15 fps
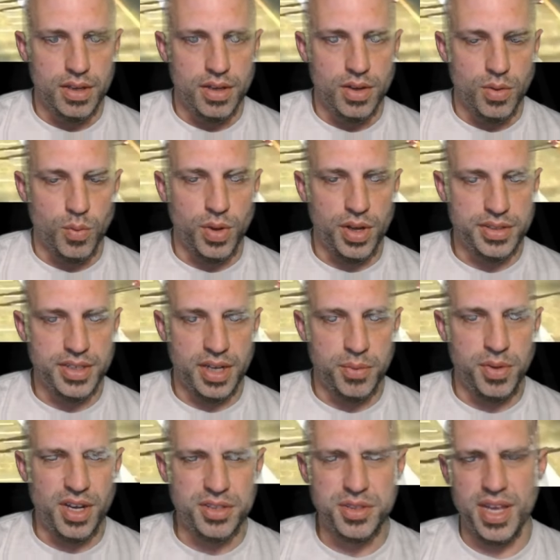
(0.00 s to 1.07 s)
Well done. We
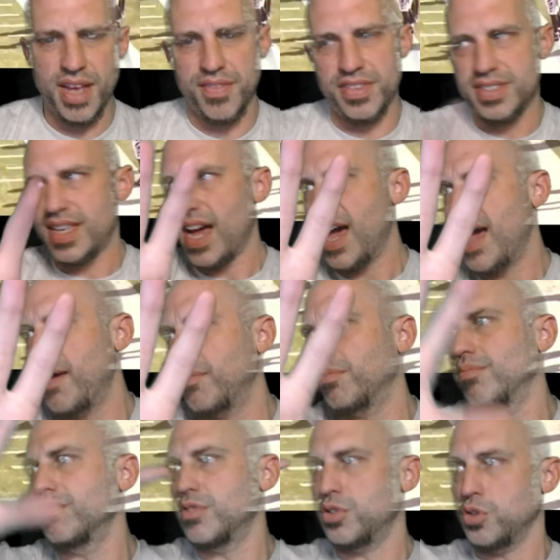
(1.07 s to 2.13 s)
also have this guy
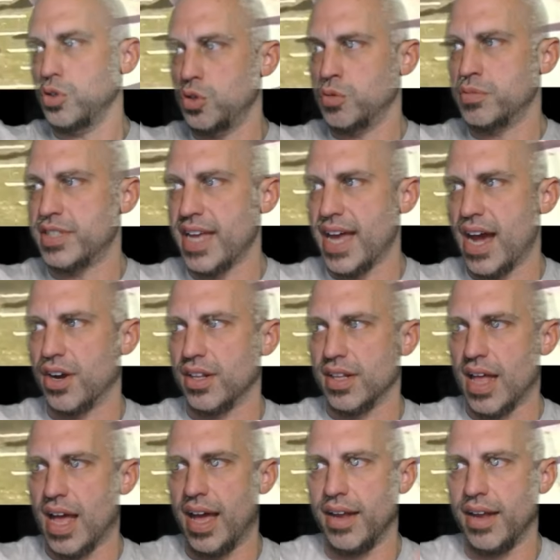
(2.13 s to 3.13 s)
zooms out a lot